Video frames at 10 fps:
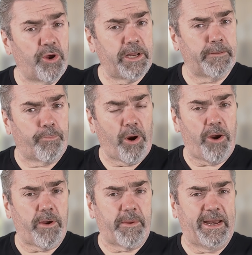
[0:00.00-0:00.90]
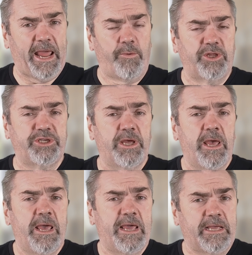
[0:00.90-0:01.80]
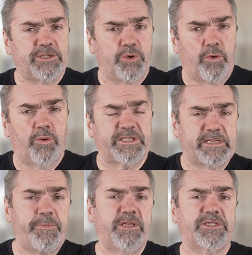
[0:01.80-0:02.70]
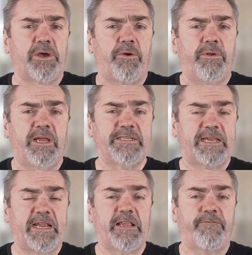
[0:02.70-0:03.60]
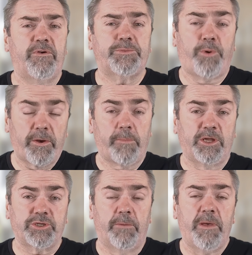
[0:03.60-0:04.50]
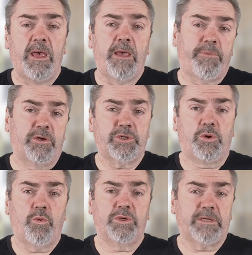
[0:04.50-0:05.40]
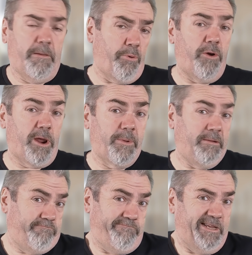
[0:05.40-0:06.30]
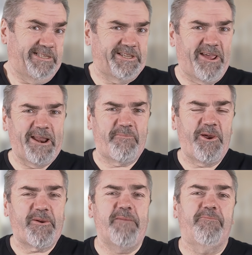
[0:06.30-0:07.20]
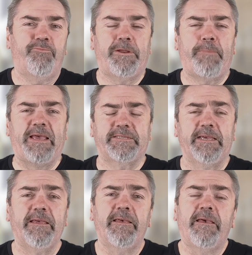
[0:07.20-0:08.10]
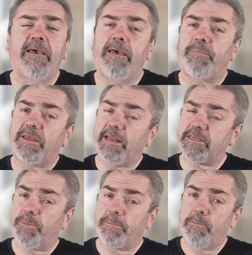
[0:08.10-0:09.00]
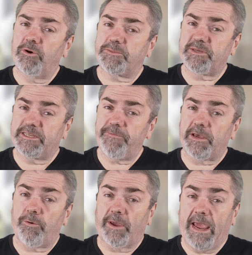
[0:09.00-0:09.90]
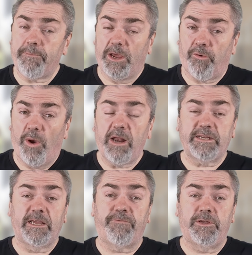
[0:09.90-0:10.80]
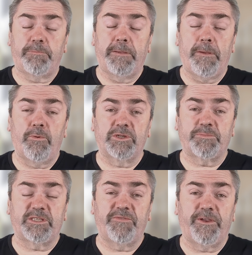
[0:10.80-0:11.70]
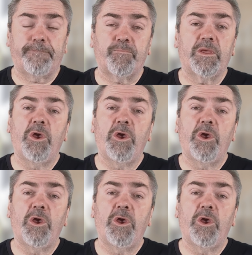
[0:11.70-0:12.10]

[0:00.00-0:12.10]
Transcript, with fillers: learning the programming language is your stepping stone to getting that first programming job, because of course a programmer needs to know how to program. Pretty basic, but you need to be a bit more specific, or it can be a great idea for you to be a bit more specific.